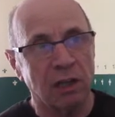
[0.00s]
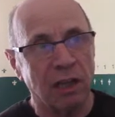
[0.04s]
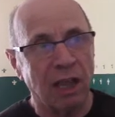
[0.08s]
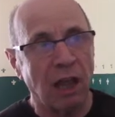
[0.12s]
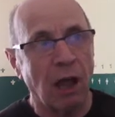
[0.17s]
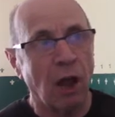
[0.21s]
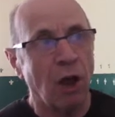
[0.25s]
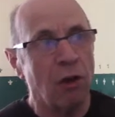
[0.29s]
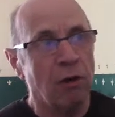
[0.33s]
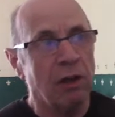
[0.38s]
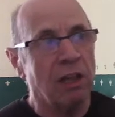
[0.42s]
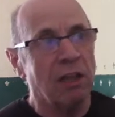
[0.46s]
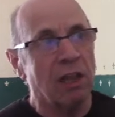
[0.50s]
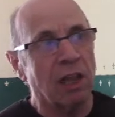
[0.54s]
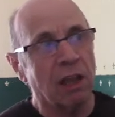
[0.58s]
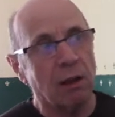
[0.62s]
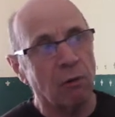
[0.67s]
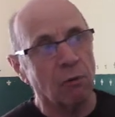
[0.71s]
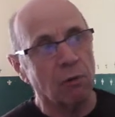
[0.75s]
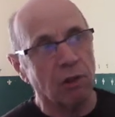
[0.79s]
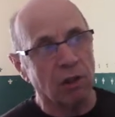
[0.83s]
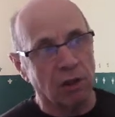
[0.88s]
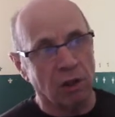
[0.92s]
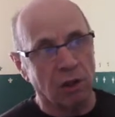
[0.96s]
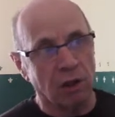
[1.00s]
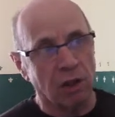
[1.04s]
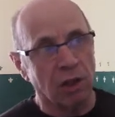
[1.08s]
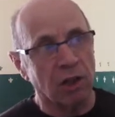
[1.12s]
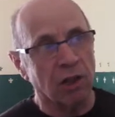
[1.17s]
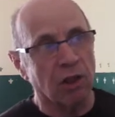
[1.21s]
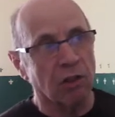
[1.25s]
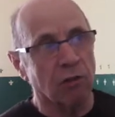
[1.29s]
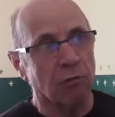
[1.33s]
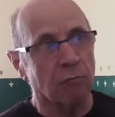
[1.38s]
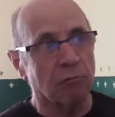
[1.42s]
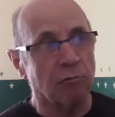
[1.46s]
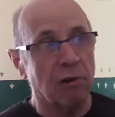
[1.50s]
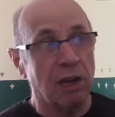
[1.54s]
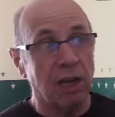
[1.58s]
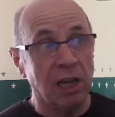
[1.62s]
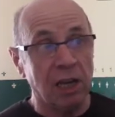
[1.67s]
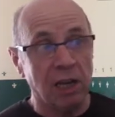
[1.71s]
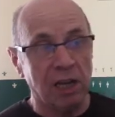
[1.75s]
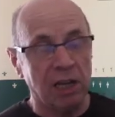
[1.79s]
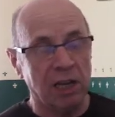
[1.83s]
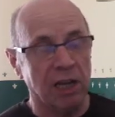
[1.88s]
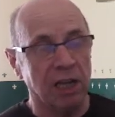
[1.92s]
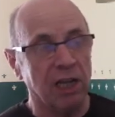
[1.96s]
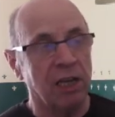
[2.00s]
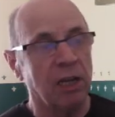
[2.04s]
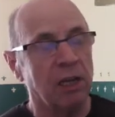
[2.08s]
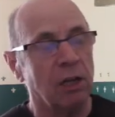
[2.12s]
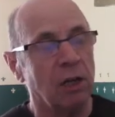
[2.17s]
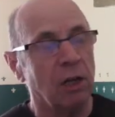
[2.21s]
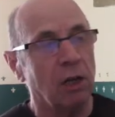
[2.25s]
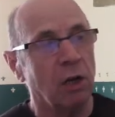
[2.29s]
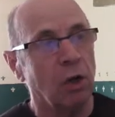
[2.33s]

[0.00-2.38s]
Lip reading: only tells us really